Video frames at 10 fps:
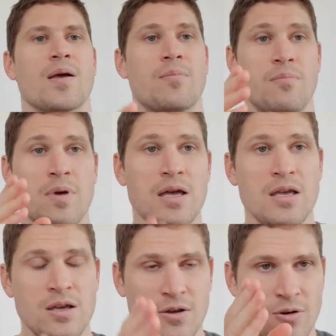
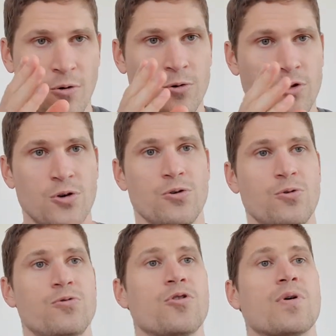Me or
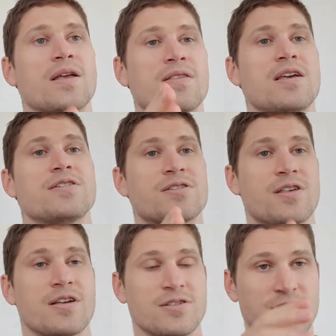you doing these
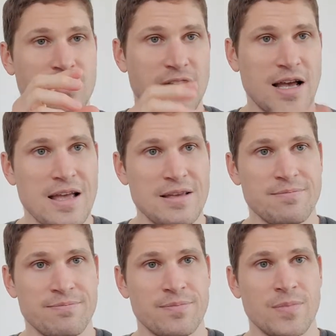things
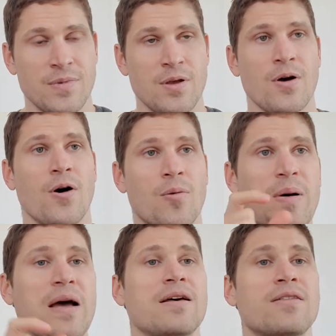today are
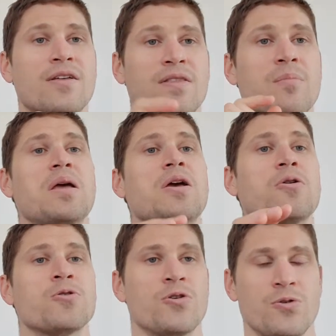better than the me
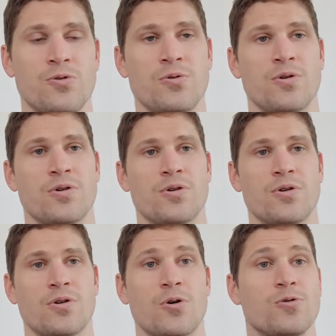or you
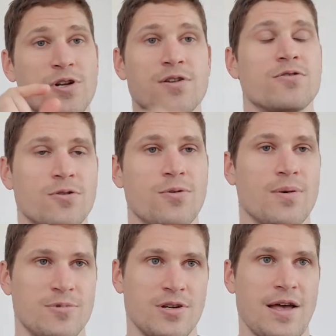who didn't do
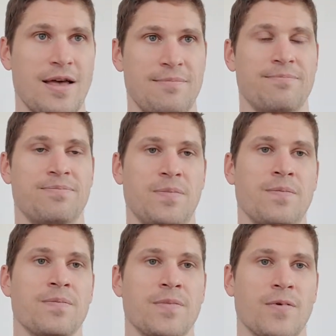them today.
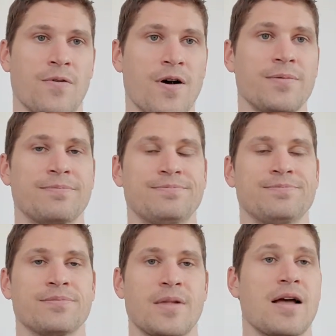All right?
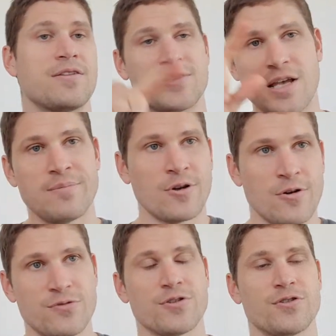And the same
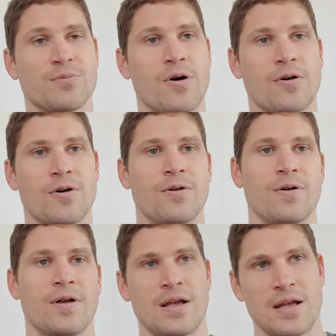goes for tomorrow,
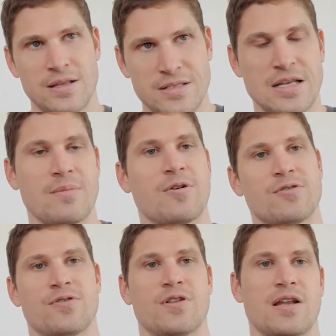and the same
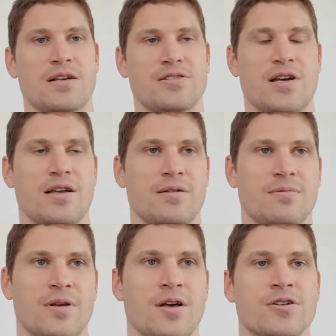goes for the next day.
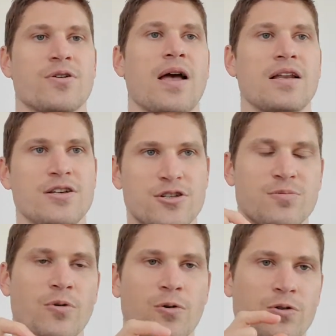So any
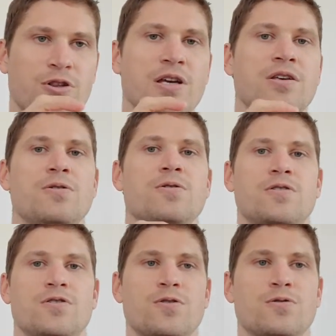small thing you
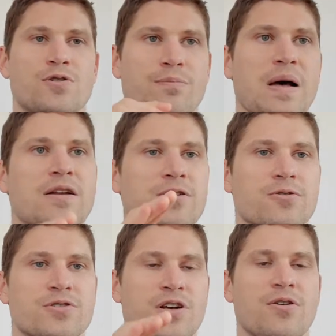can do to better
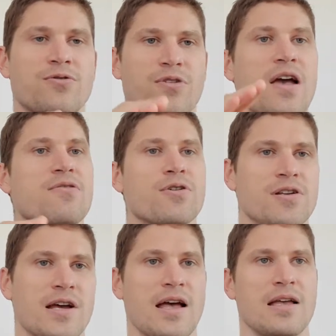yourself every
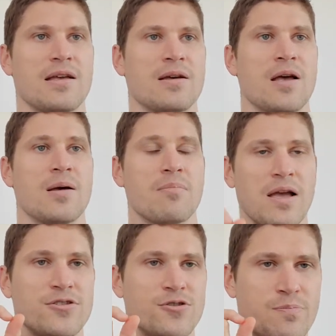day
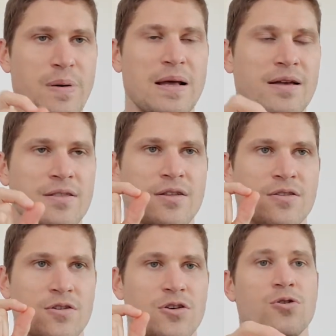makes you better
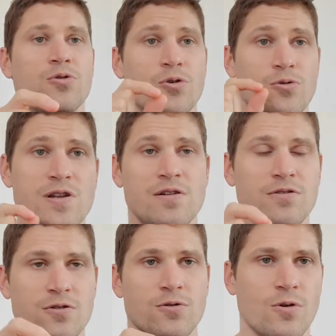than the you who
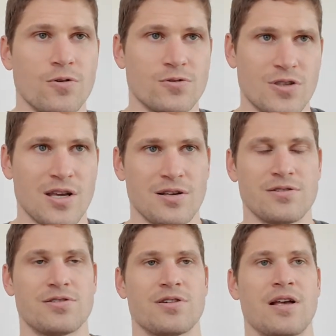didn't do those
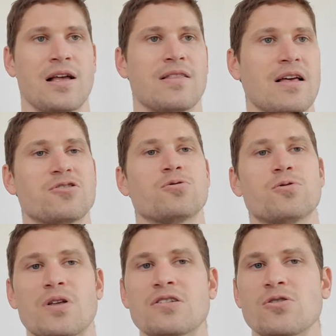things. That's
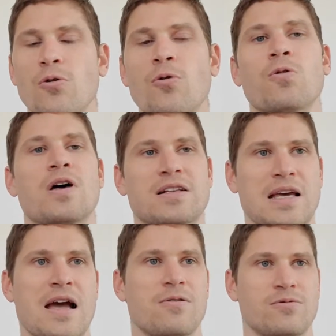all that
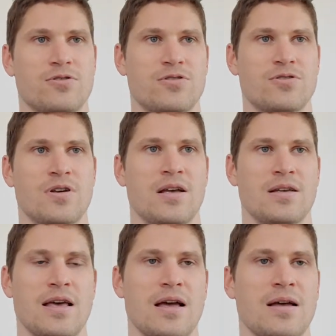counts.
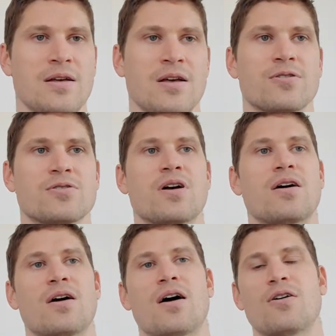Yeah? Because
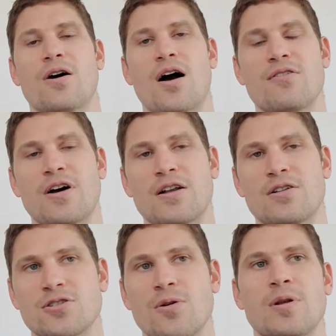I've had
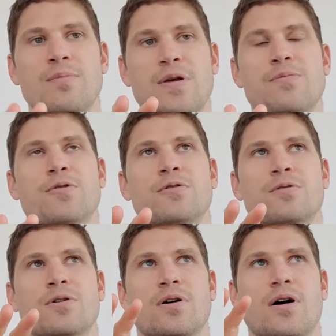so many
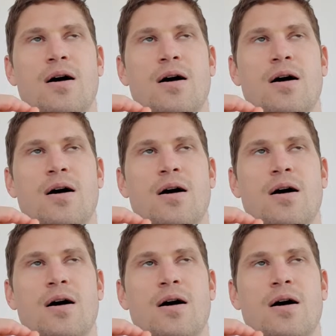people